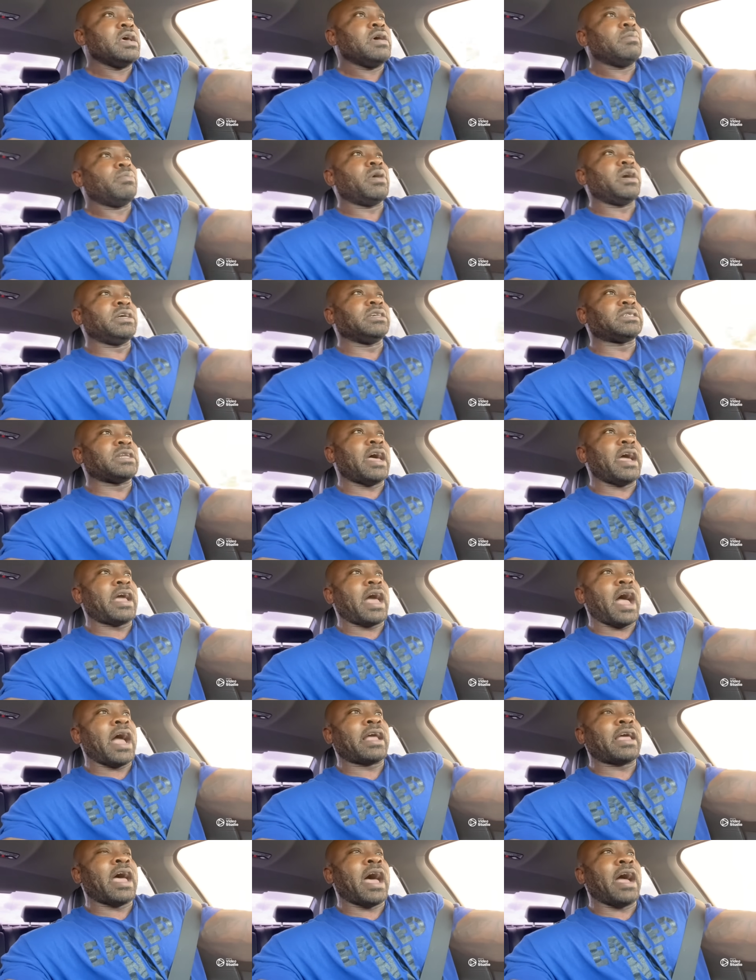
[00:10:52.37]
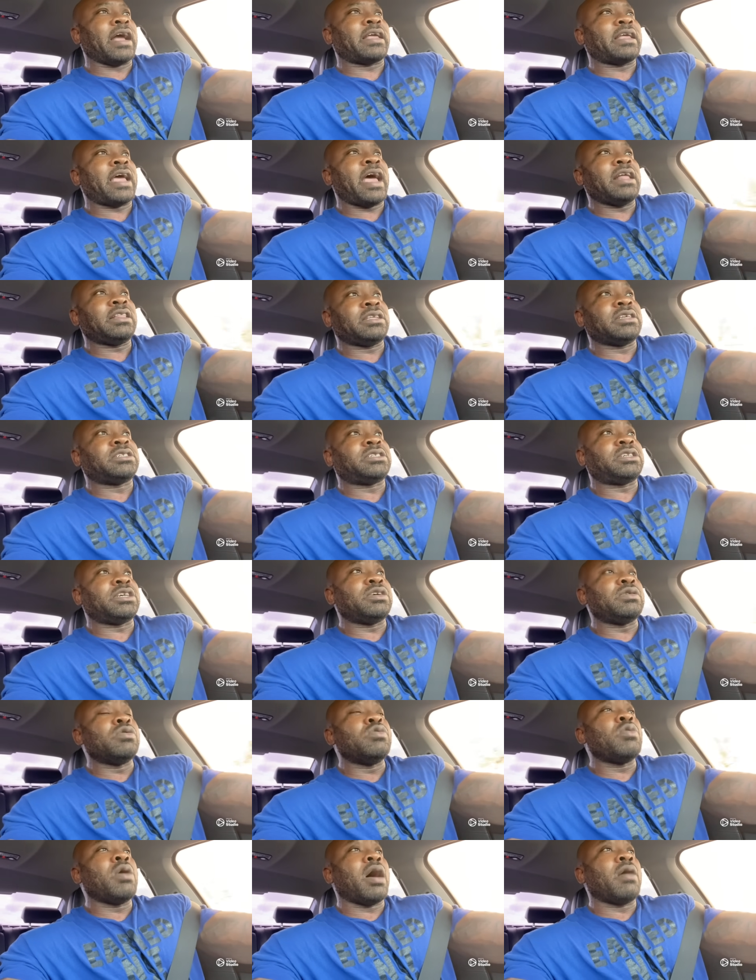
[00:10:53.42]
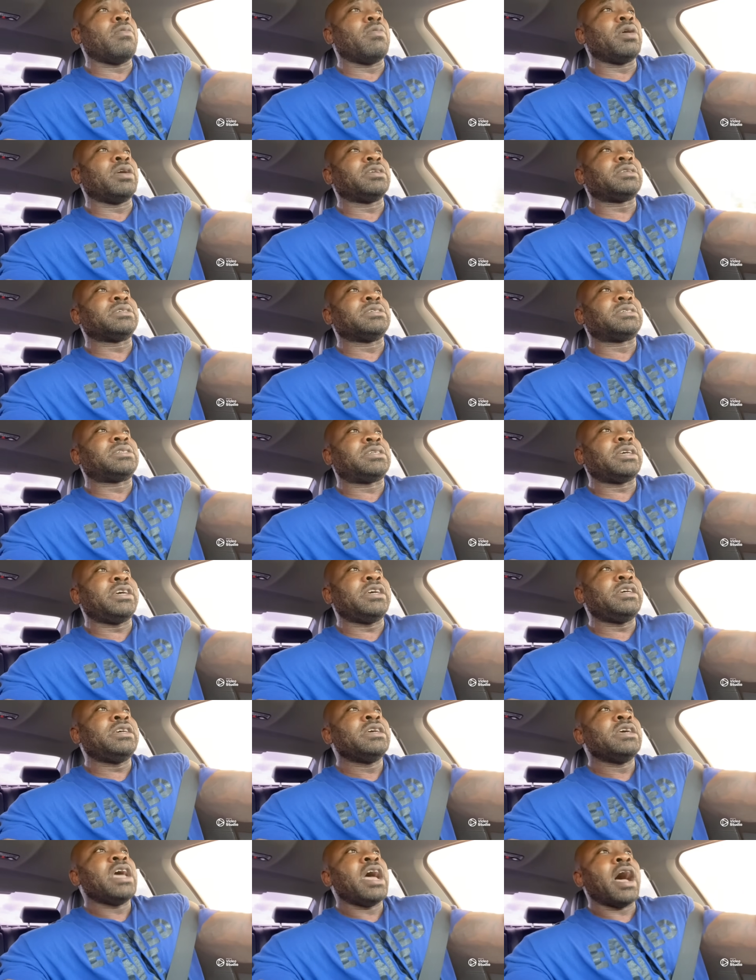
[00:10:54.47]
But it's like I, I got to see who I wanted to see.